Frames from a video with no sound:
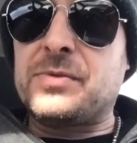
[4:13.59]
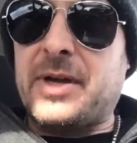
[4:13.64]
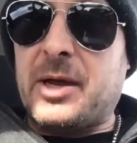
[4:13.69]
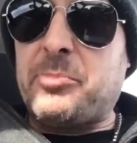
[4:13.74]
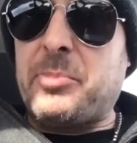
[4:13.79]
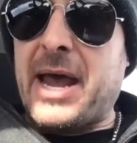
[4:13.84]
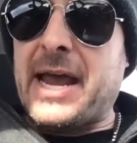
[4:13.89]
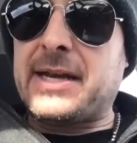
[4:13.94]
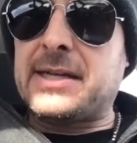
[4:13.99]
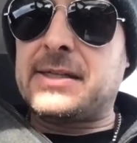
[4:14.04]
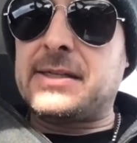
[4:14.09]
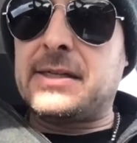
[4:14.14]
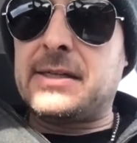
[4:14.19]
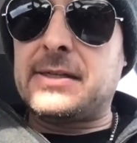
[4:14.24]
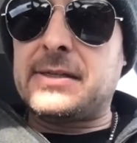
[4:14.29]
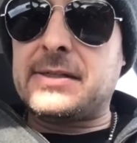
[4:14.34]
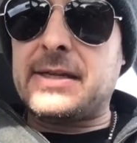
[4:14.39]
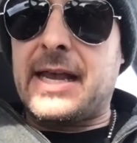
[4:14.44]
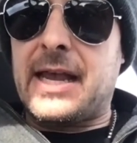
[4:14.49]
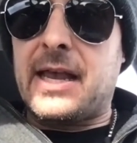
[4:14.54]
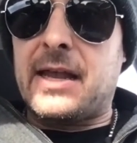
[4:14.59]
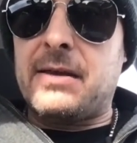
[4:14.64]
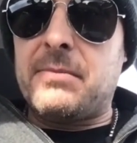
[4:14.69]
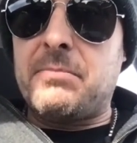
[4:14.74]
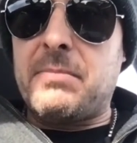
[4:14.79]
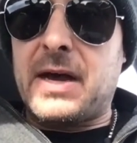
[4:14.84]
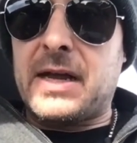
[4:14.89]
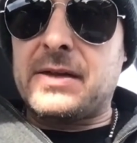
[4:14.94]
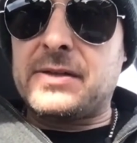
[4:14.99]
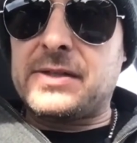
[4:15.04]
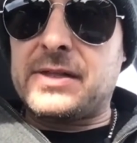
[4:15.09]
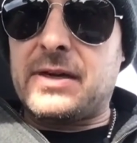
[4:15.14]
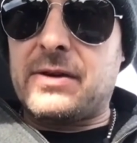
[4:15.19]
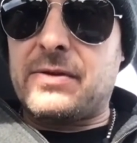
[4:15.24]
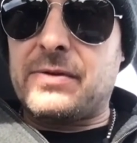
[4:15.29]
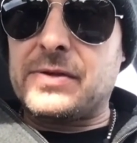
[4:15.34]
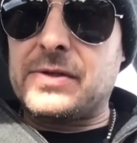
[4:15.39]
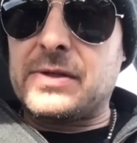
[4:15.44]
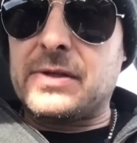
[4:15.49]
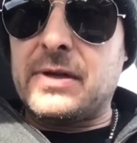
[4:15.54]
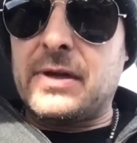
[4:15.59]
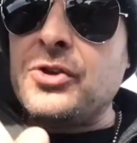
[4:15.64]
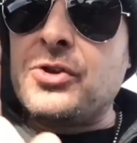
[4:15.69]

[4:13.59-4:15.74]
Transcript: We got Pegasus and Monoceros.